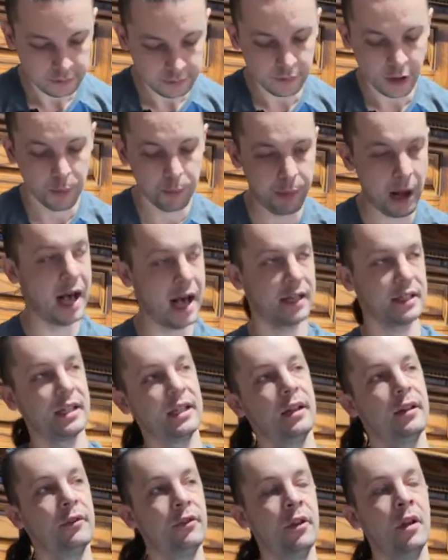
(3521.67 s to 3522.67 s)

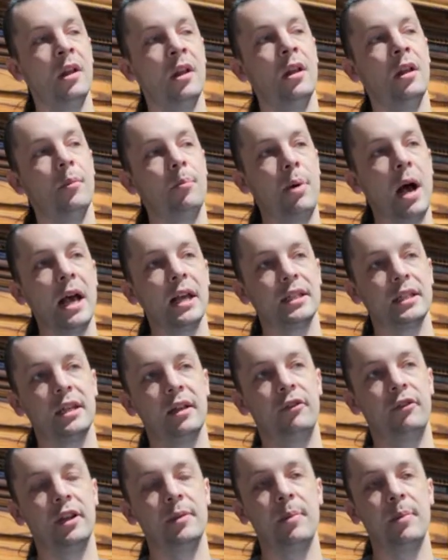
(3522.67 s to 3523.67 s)
Positive
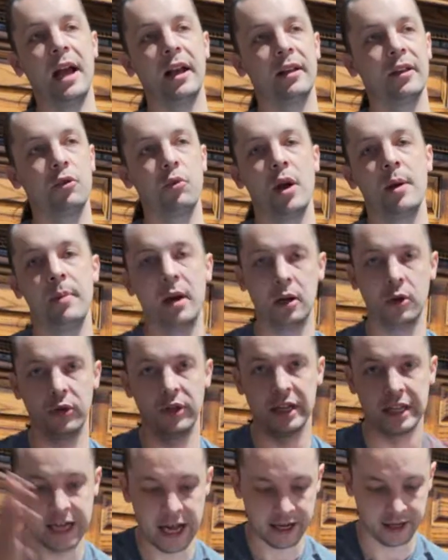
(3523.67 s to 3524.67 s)
feedback is way better
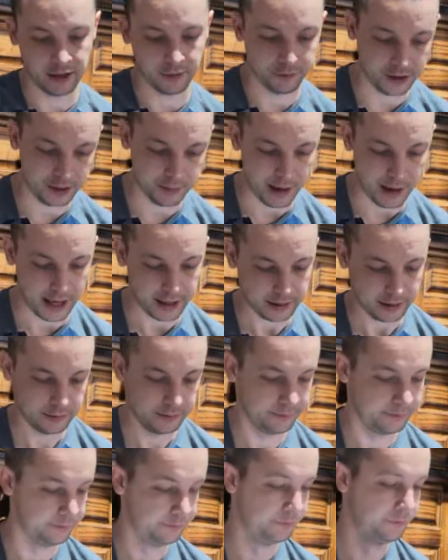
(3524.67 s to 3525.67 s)
than negative feedback.
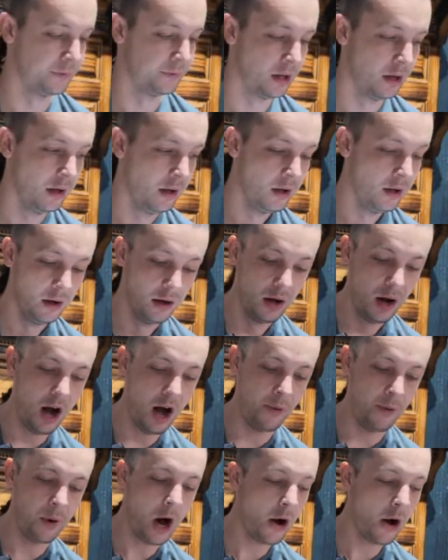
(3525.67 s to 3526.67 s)

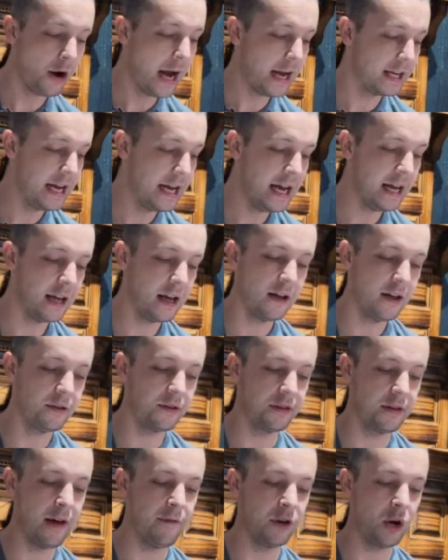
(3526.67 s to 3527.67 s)
All right, it is
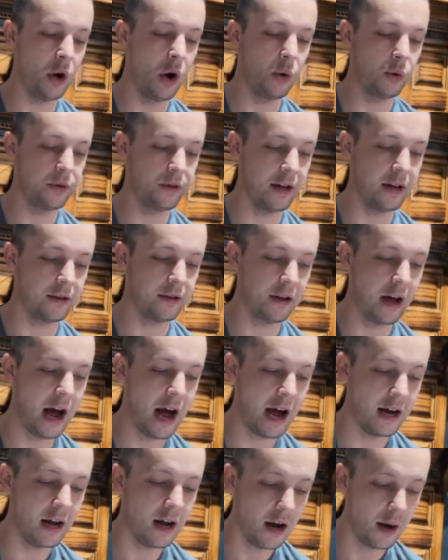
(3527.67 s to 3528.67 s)
7:06.
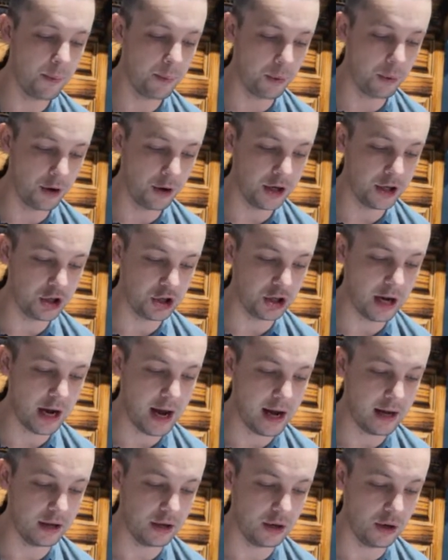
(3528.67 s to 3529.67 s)
I
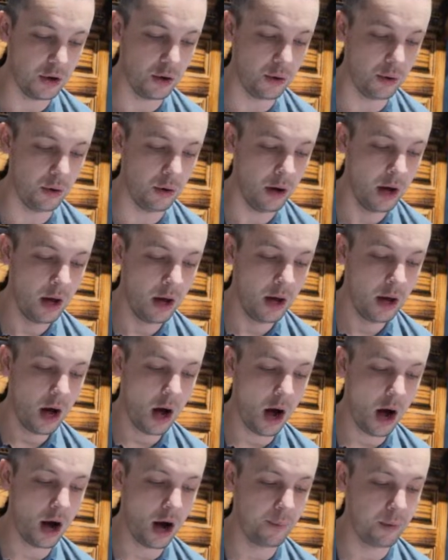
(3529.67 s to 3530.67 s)
appreciate you,
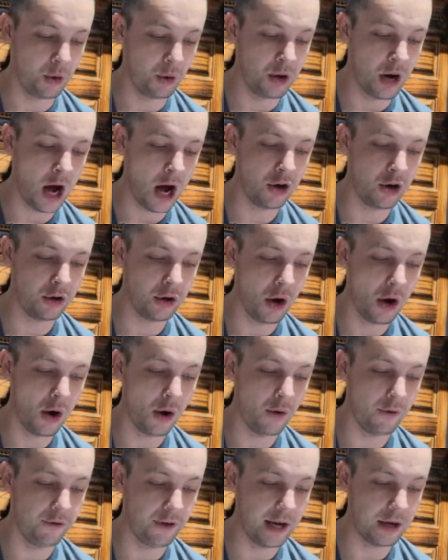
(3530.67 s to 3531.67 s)

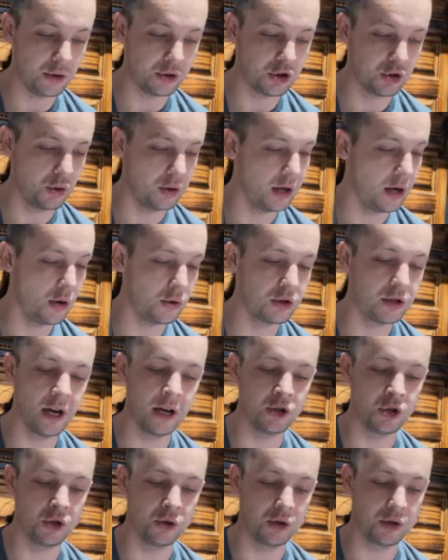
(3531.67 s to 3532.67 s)
Bernardo, Fatal Studios,
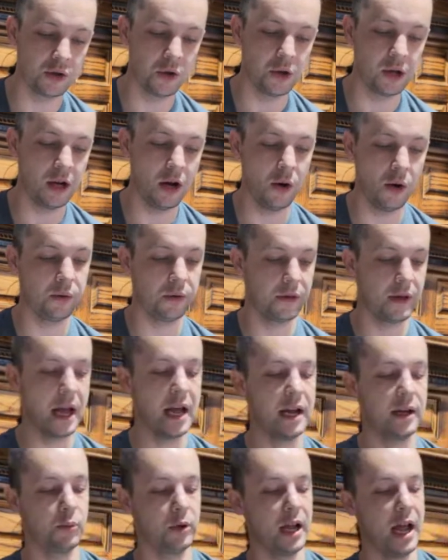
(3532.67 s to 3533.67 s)
Dungeon Studios,
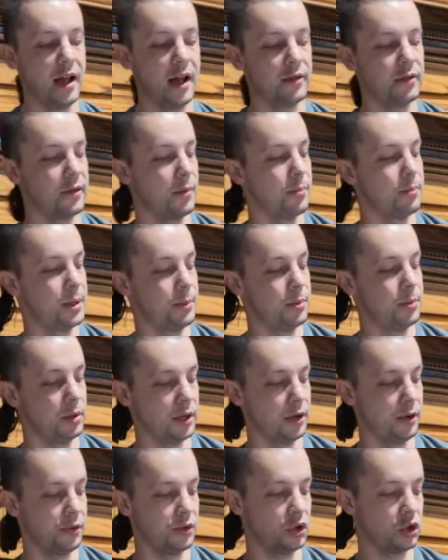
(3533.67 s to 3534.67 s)
and we had some people
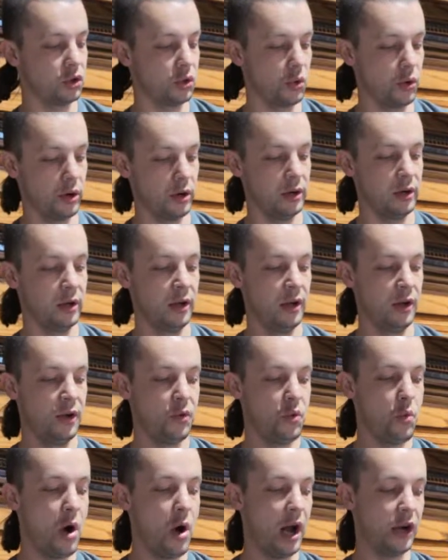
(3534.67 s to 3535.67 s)
here in the store
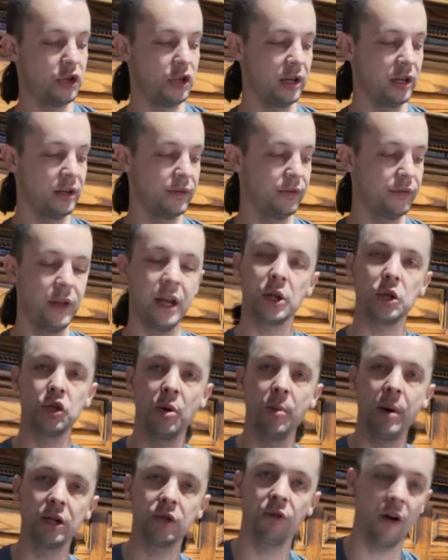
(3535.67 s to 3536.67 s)
watching. Thanks so
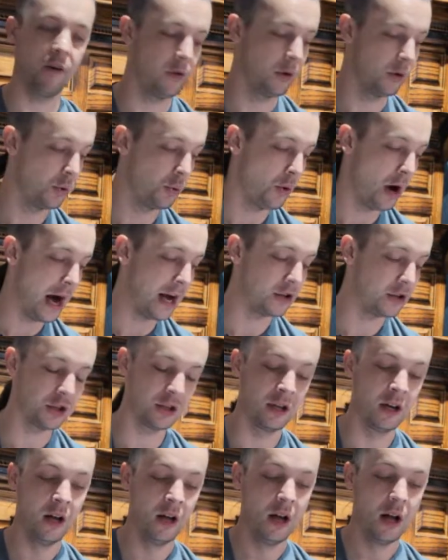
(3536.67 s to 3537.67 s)
much for everyone who watched.
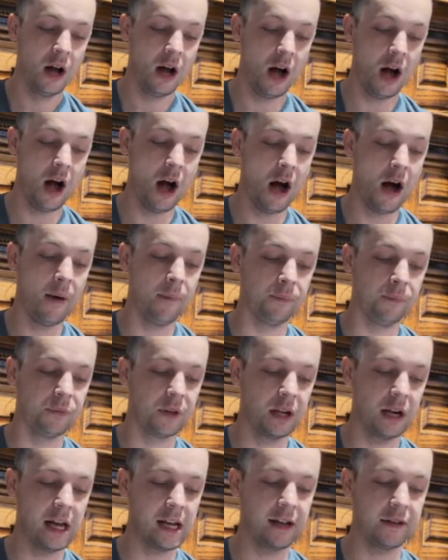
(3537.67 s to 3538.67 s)

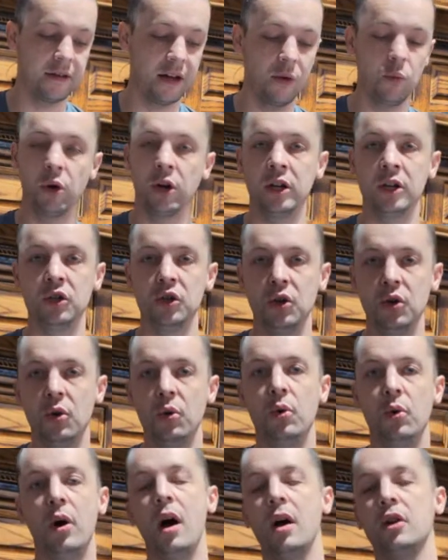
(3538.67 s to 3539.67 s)
Like I said, we're going to
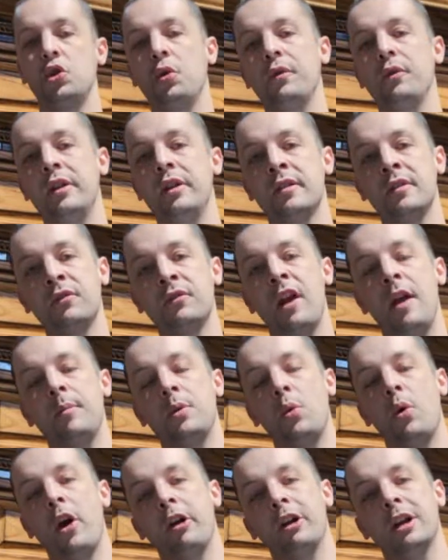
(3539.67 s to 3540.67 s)
do 2 of these in
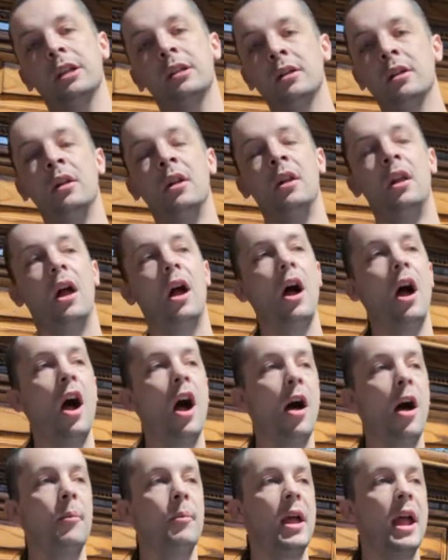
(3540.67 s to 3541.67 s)
February,
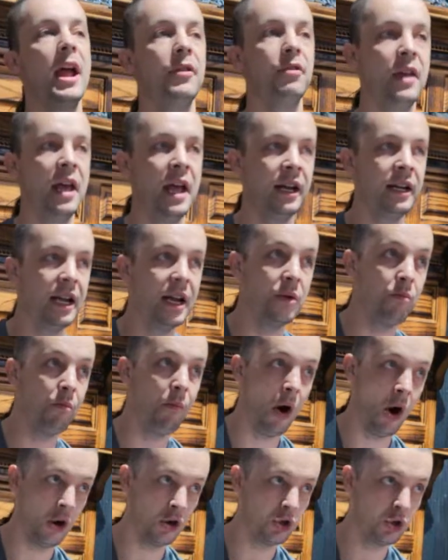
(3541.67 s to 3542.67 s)
and then in
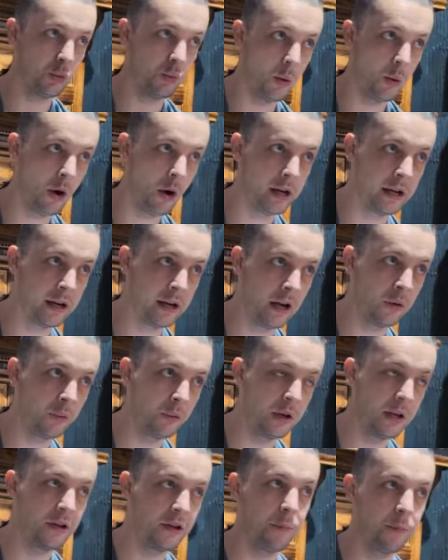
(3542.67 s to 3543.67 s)
March we're working on a
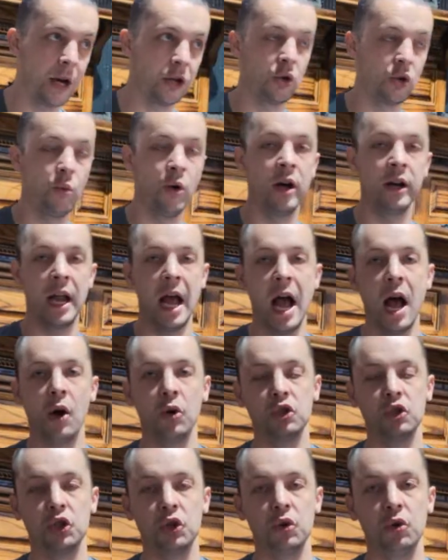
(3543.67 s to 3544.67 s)
really special one, how to